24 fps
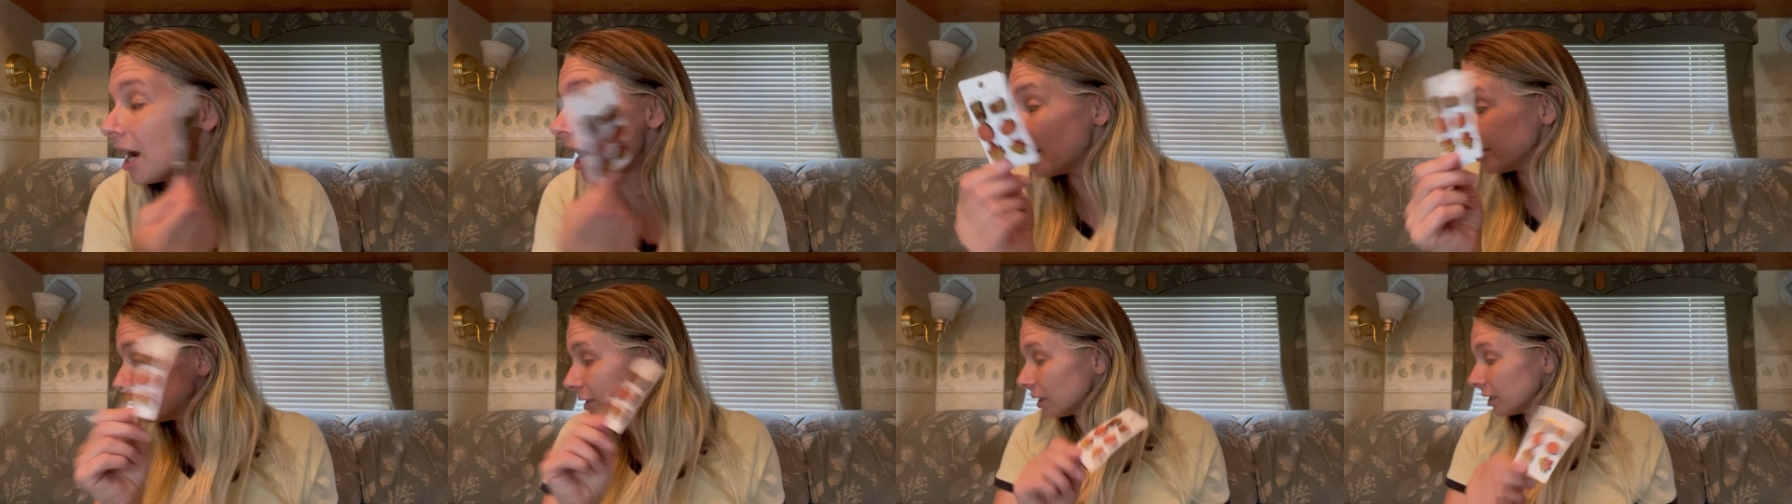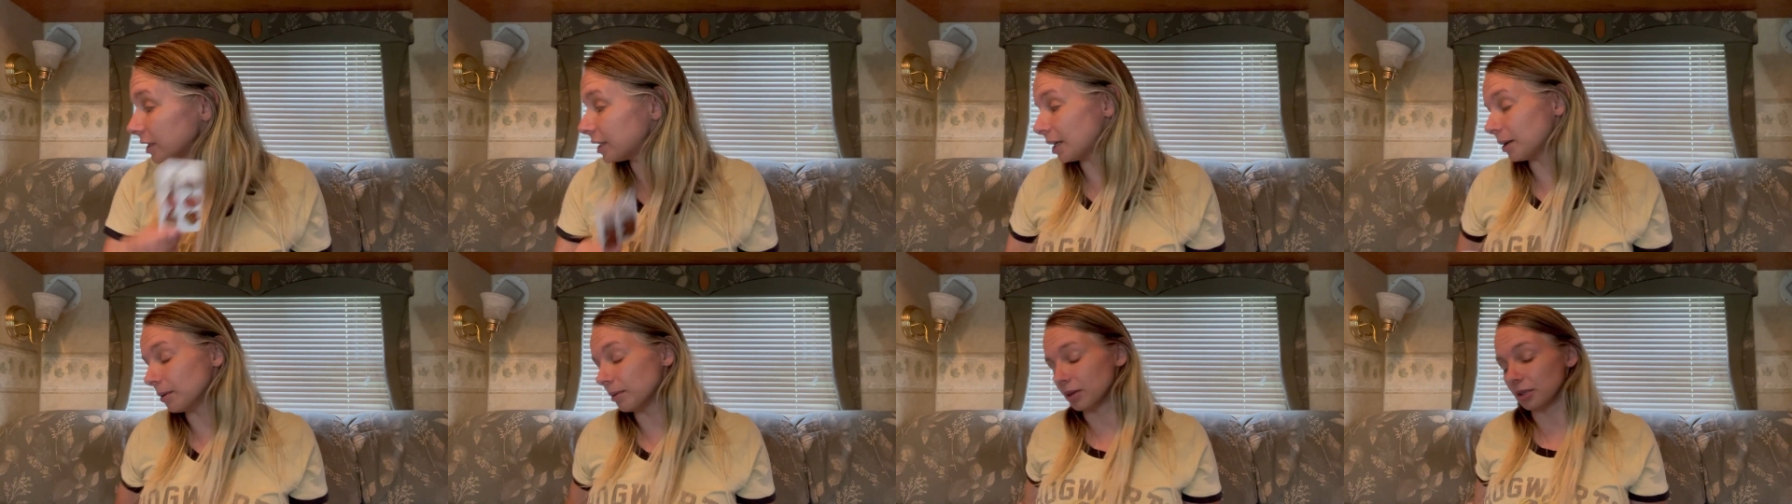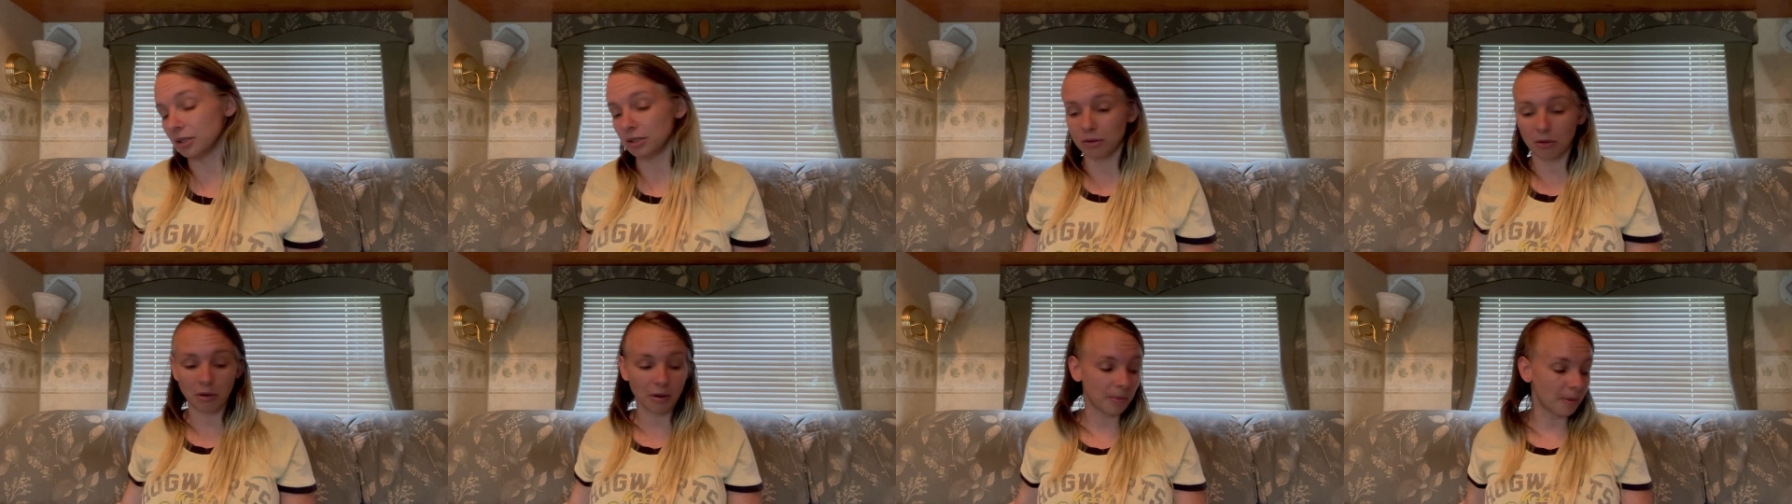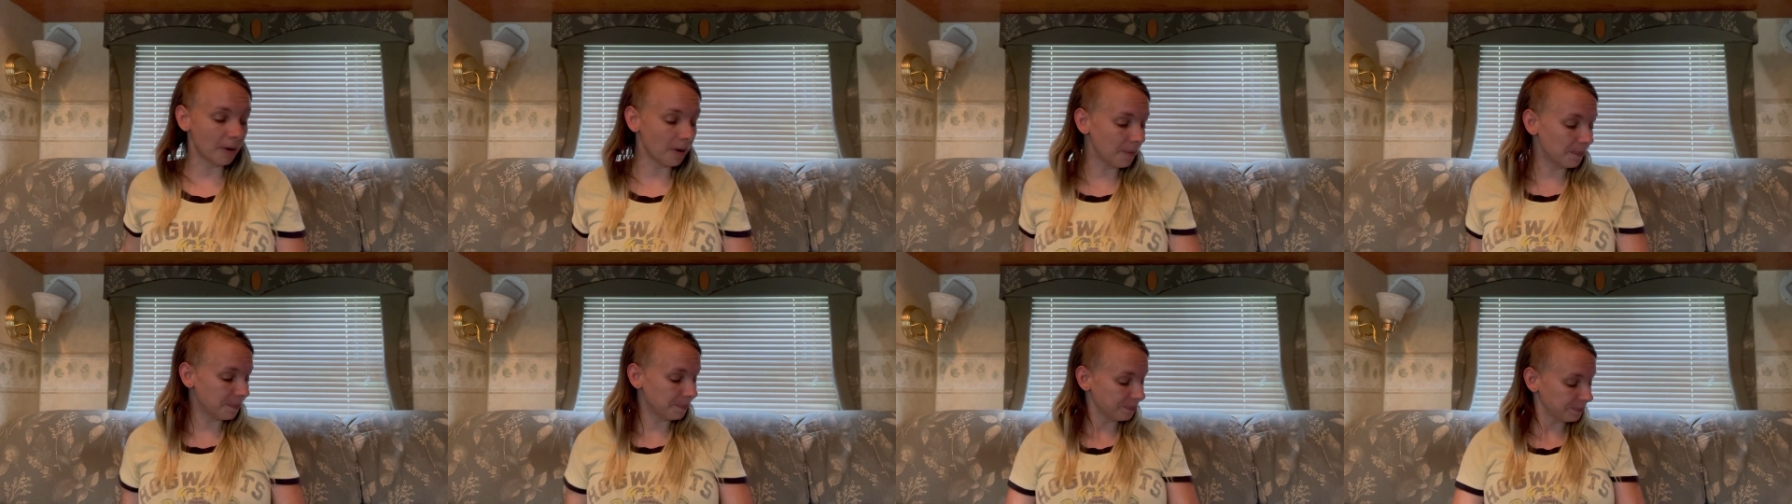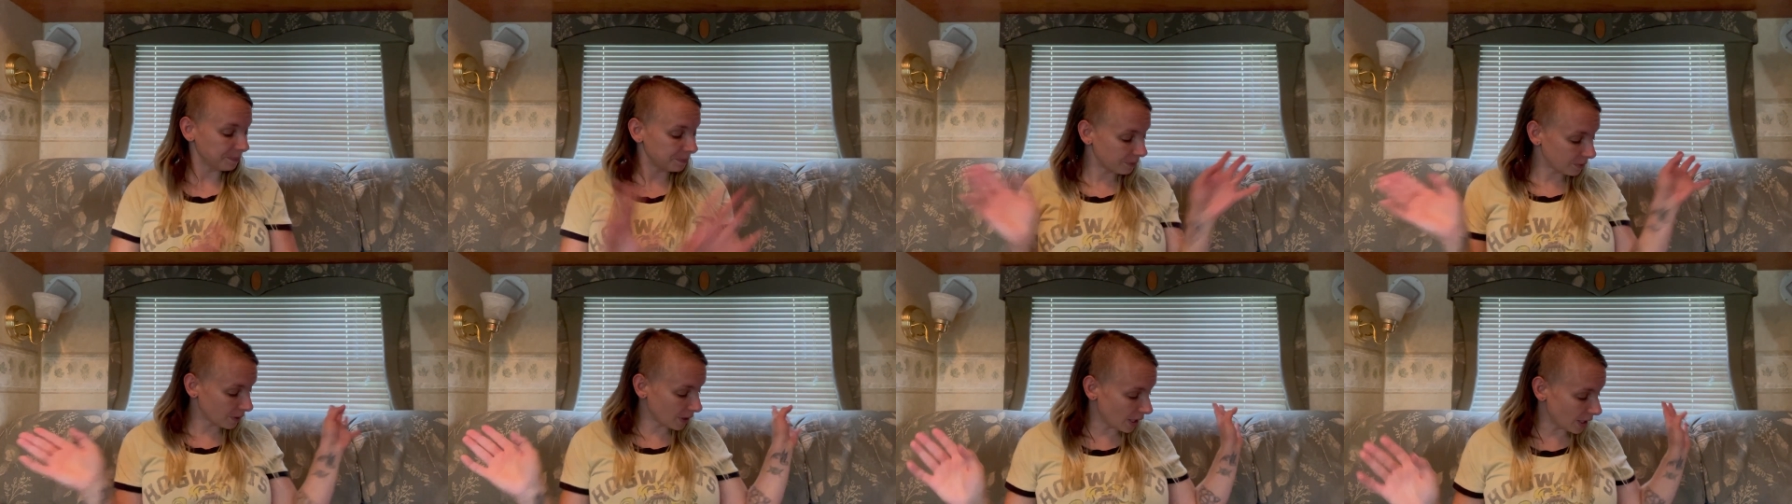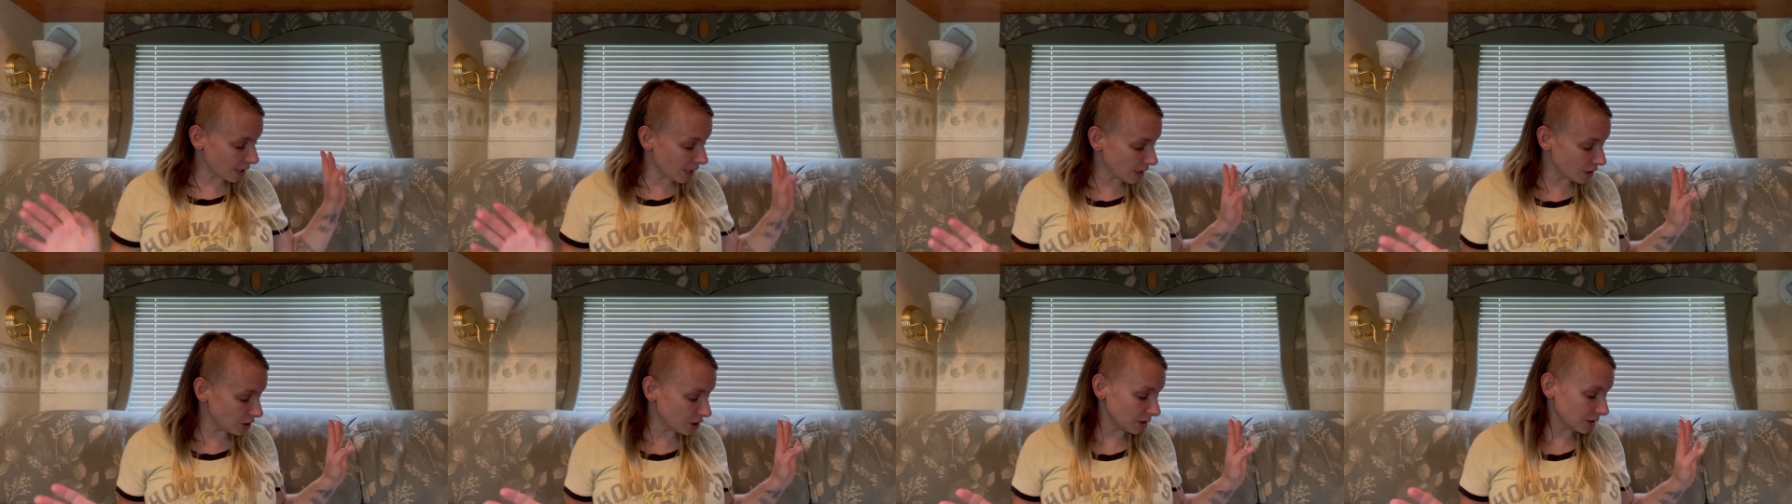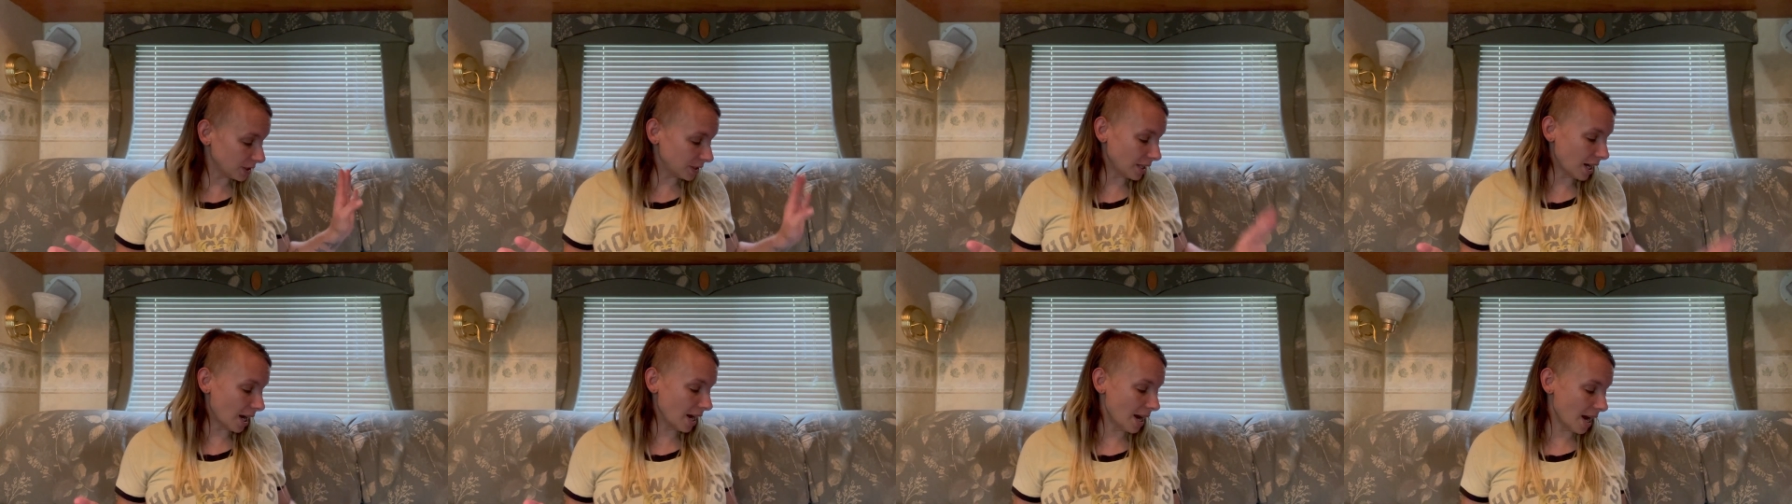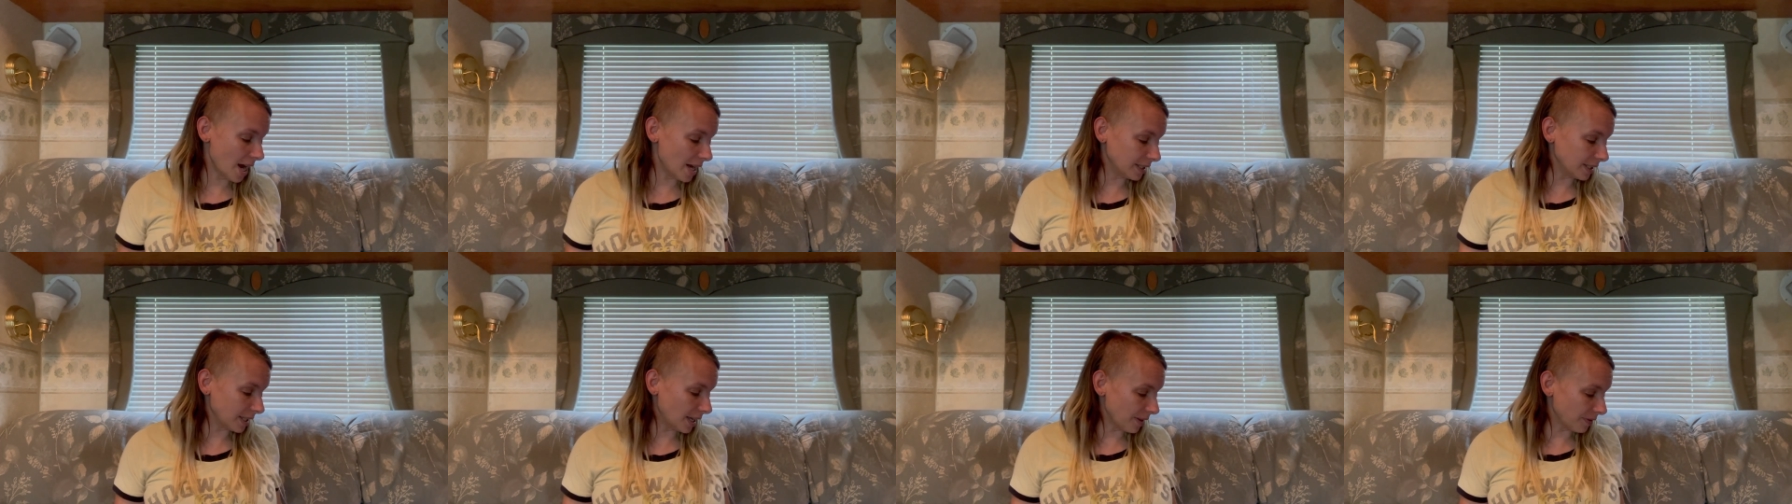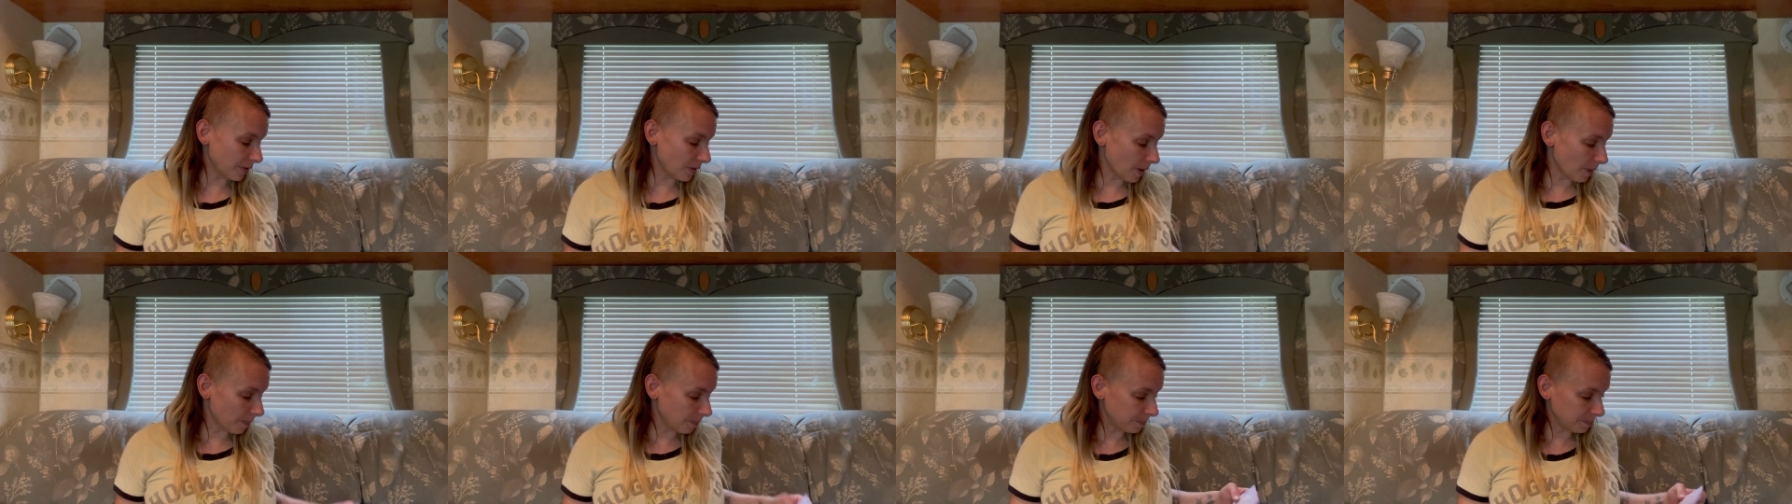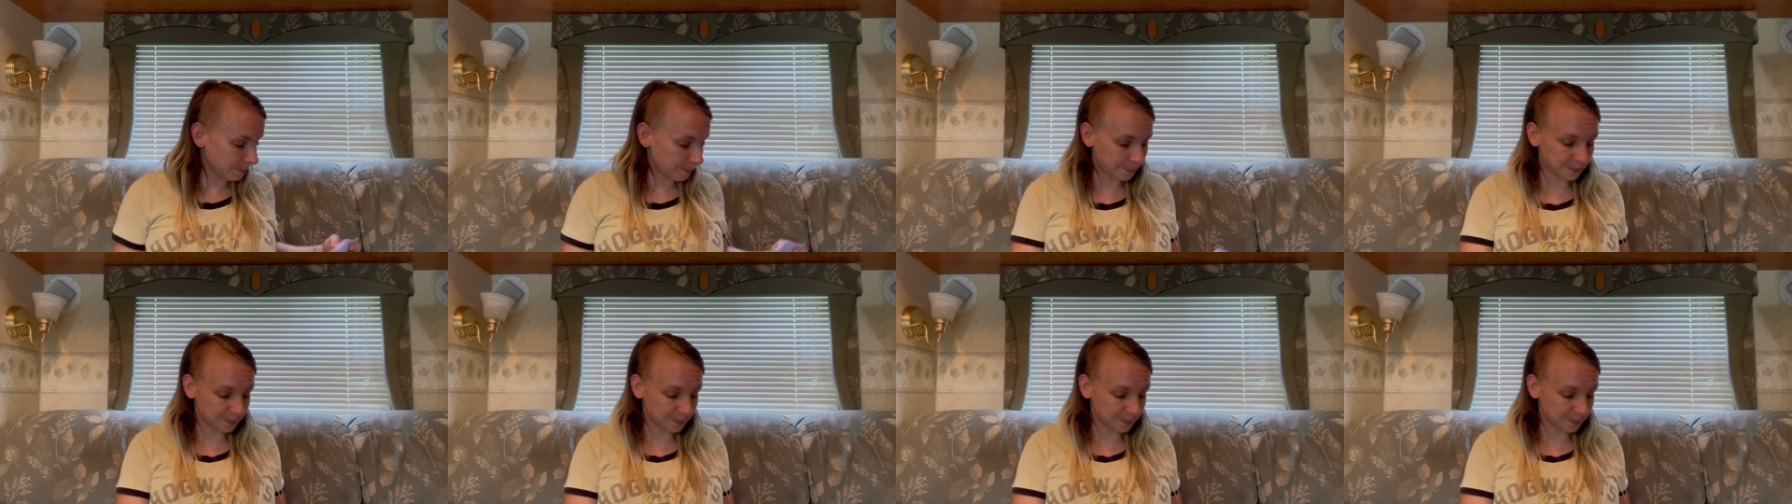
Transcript: I thought they were adorable. And I just, I had to get them.